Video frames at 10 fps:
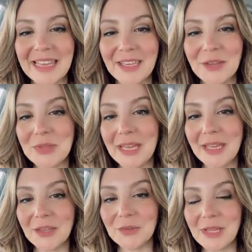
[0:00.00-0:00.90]
Thank you,
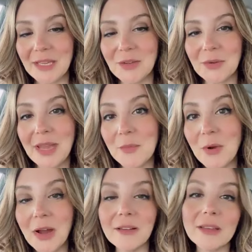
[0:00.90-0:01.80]
thank you, thank you.
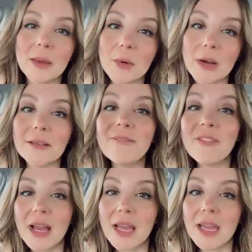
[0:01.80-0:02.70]
Camera on, camera on.
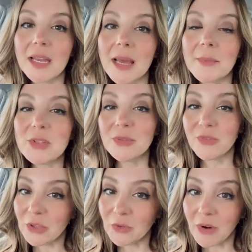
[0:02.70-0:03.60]
Fine. I'm gonna do
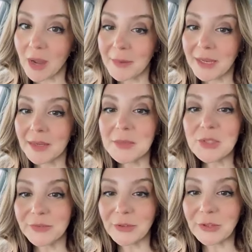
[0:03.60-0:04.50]
it for you, Robbie. I'm
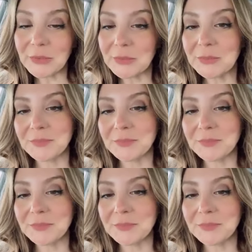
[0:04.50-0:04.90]
gonna do it for you.